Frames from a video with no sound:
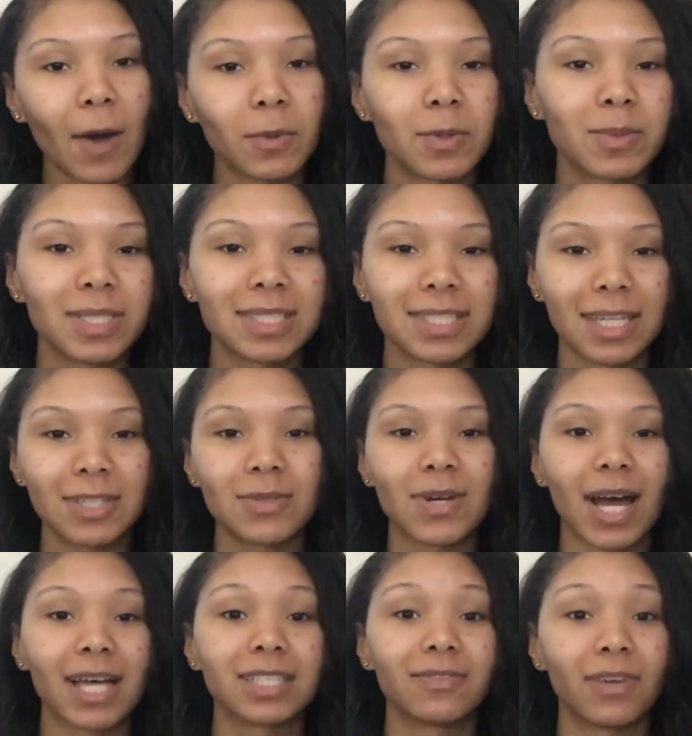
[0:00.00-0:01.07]
I will be seeing you
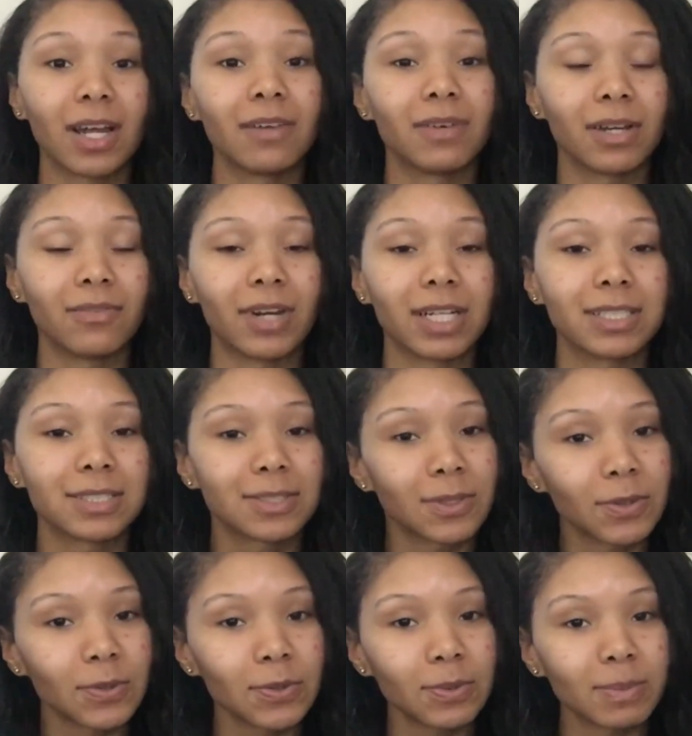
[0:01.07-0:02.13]
guys very
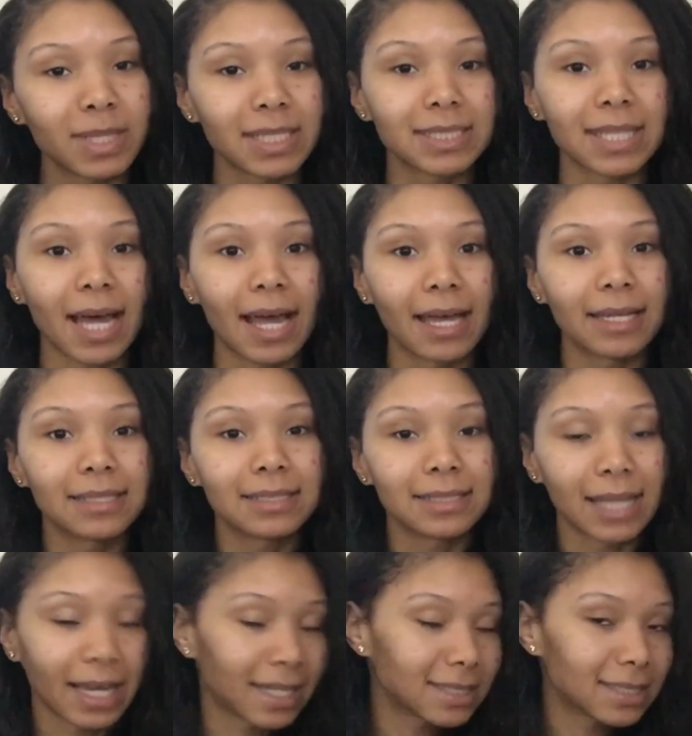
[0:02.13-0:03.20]
soon, because
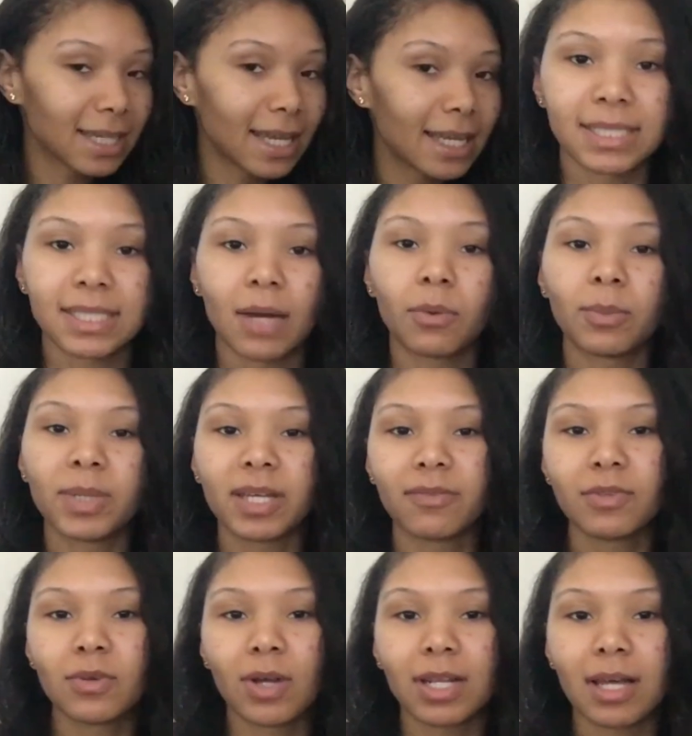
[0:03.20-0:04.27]
like I said, I will be
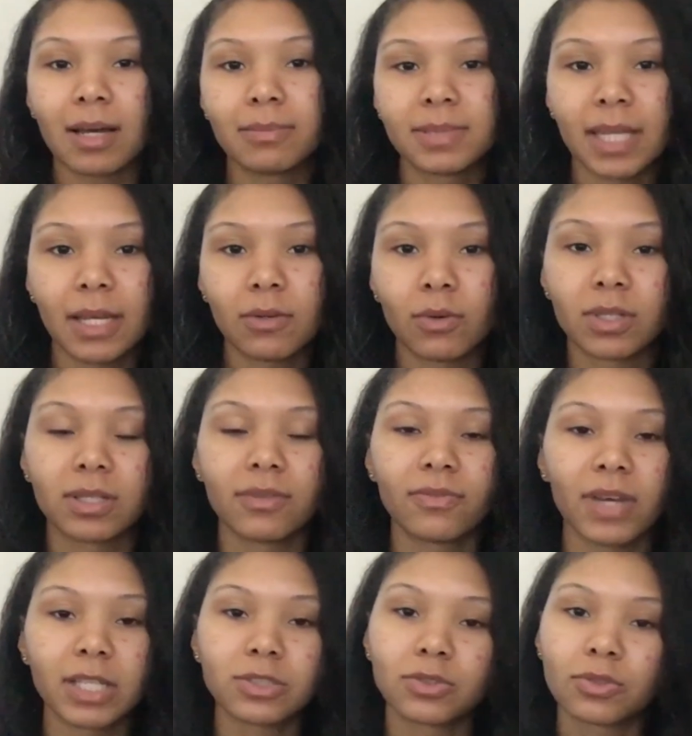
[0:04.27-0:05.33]
giving you all an update on the
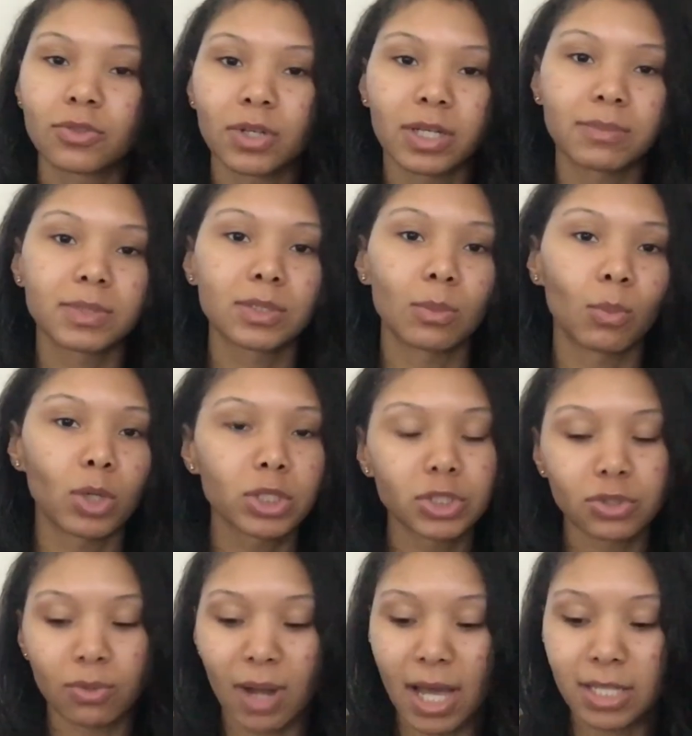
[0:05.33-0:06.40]
facial creams, the
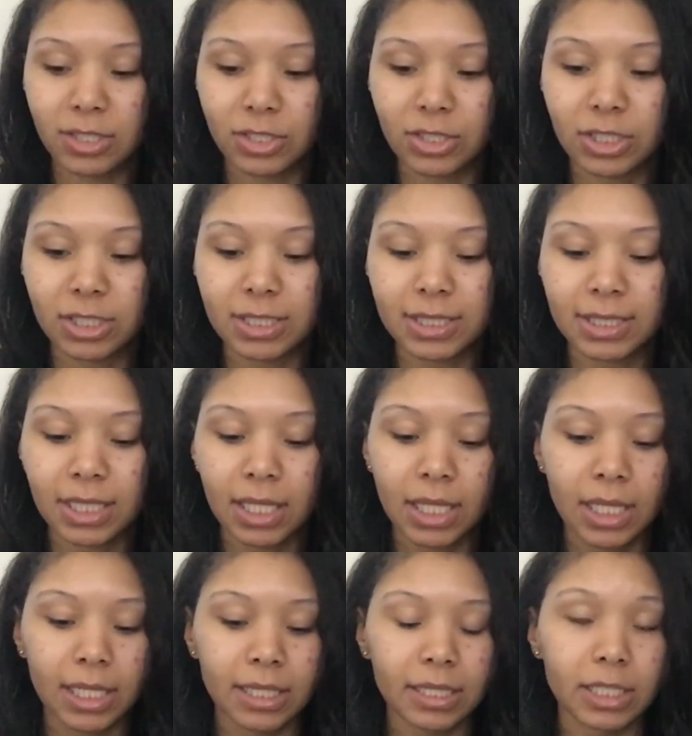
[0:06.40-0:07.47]
moisturizers,
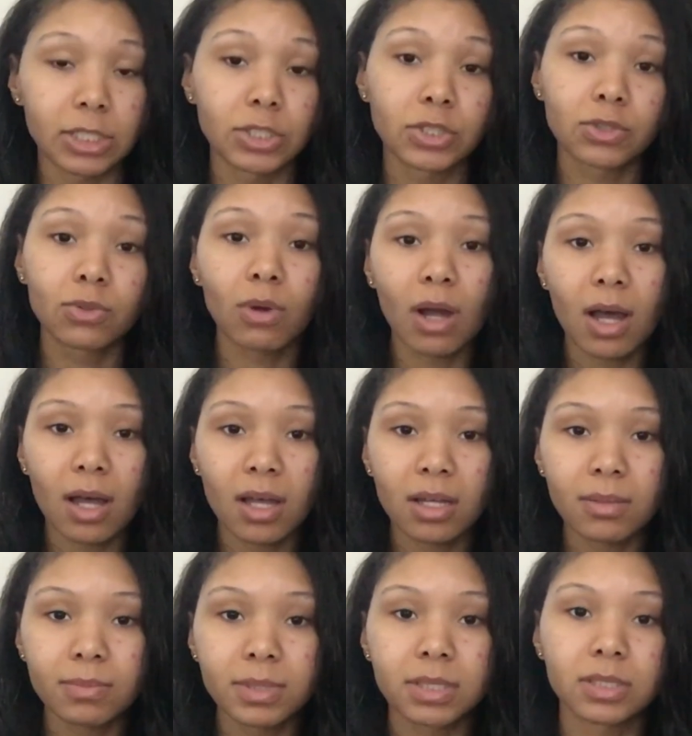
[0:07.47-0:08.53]
the
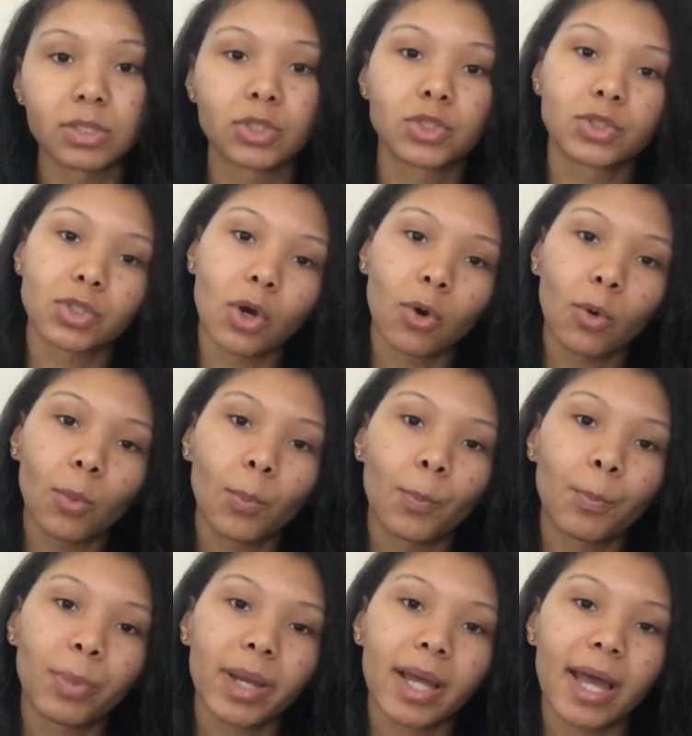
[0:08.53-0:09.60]
scrubs, the soap,
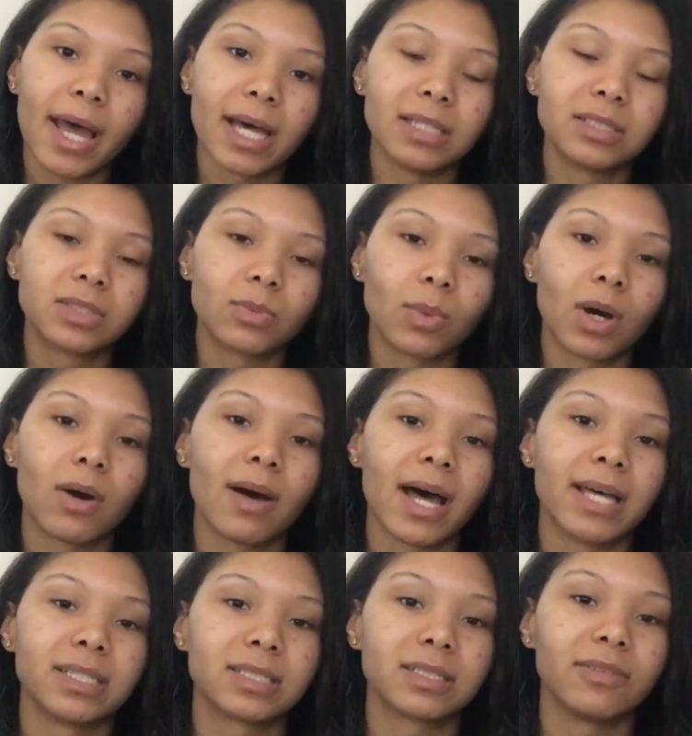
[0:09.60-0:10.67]
as well
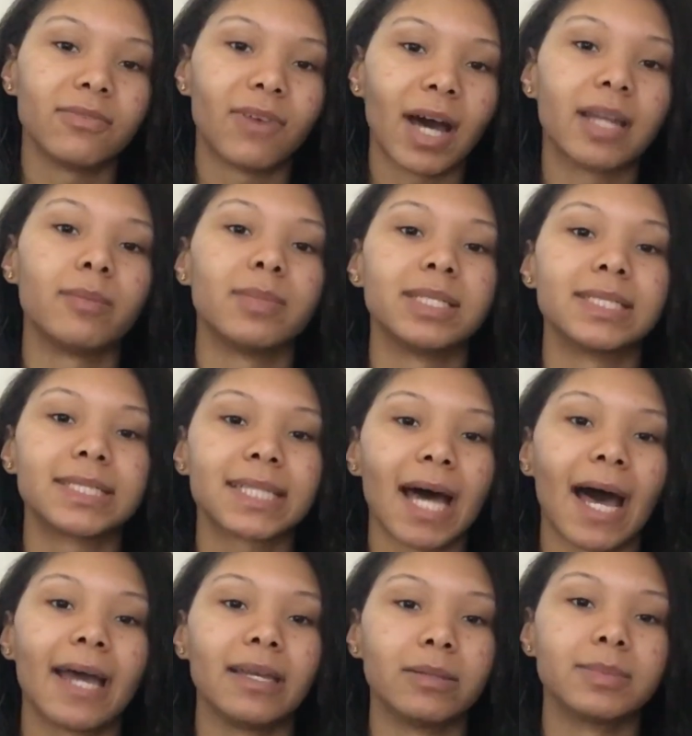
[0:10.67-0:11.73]
as the vitamins
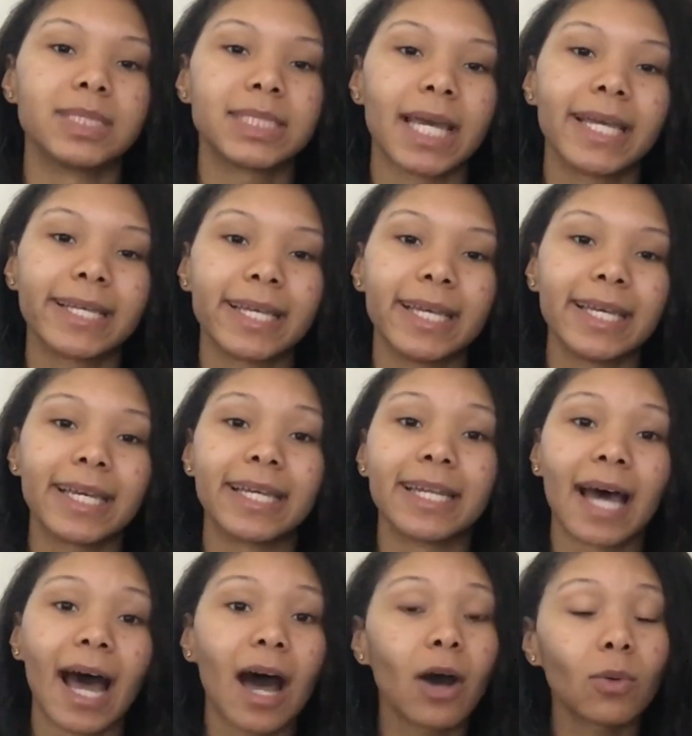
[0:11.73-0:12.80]
I am taking and
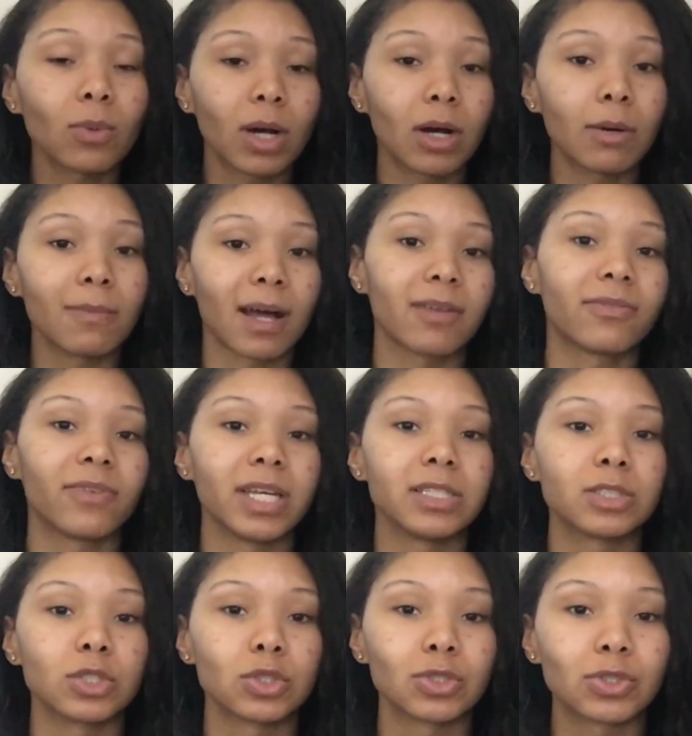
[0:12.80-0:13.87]
how well my
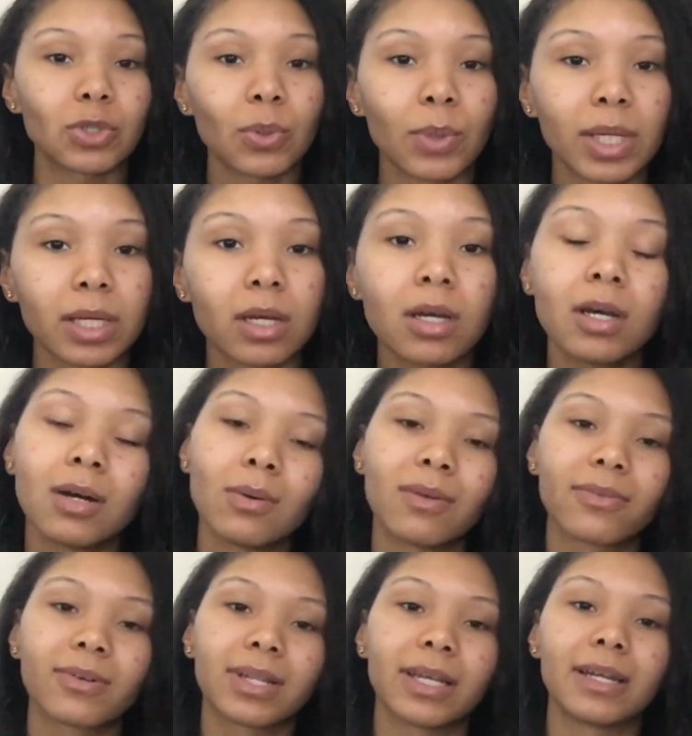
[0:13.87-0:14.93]
face is doing
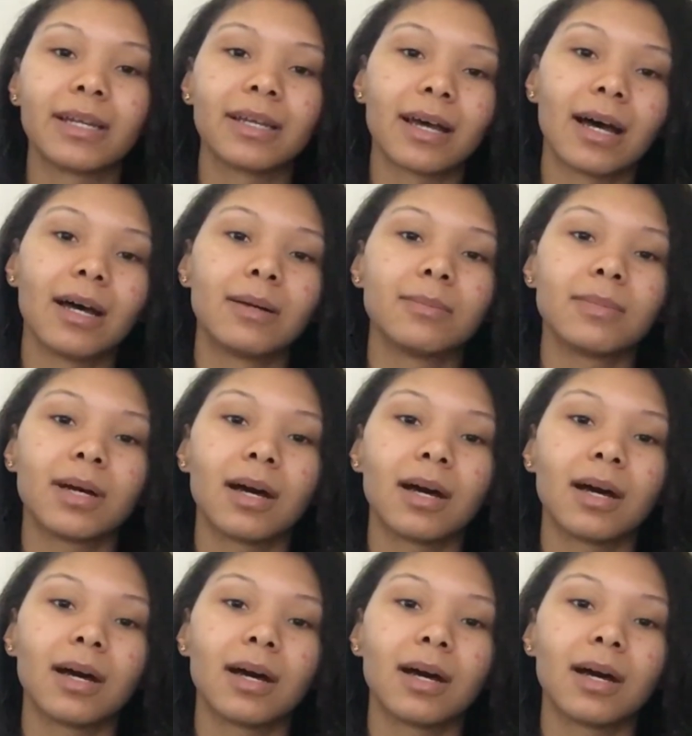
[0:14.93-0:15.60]
with clearing up.